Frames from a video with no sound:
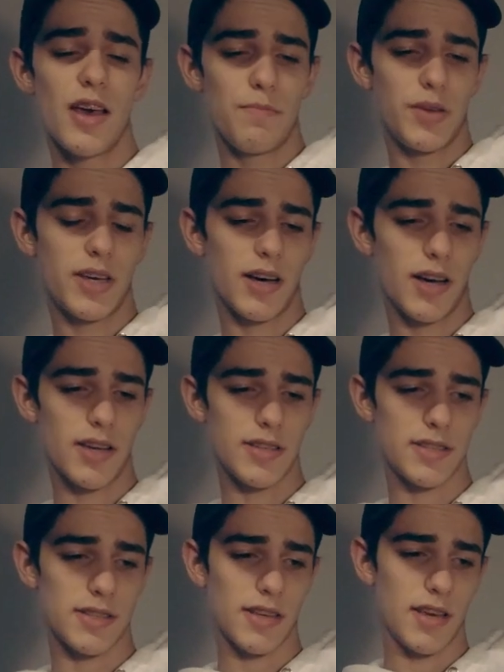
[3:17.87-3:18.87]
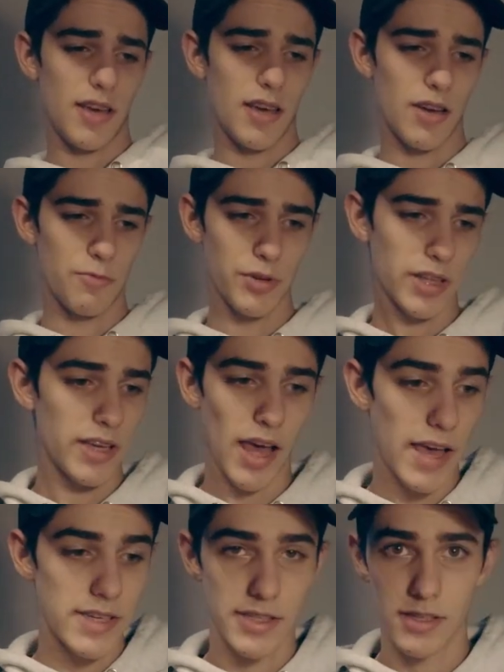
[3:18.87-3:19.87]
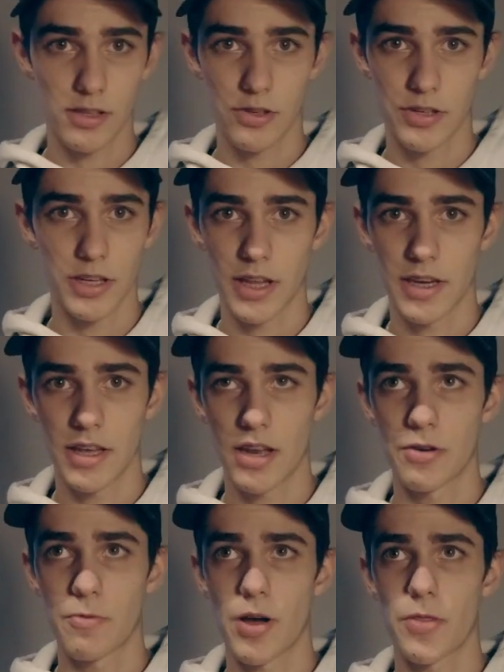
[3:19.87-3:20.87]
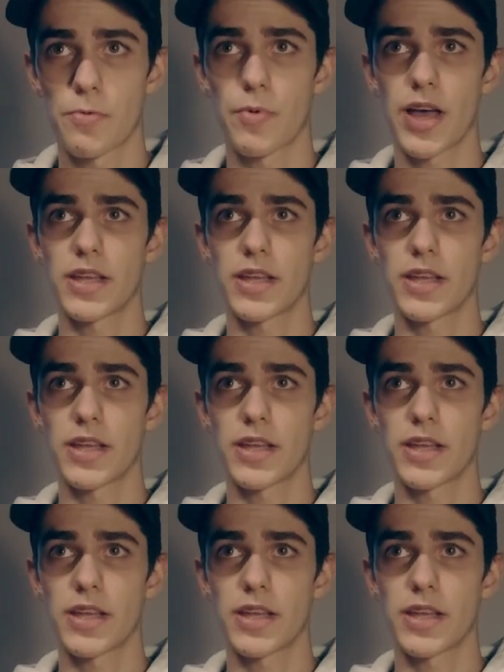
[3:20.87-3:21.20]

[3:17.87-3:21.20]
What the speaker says: because really I didn't learn it any other way.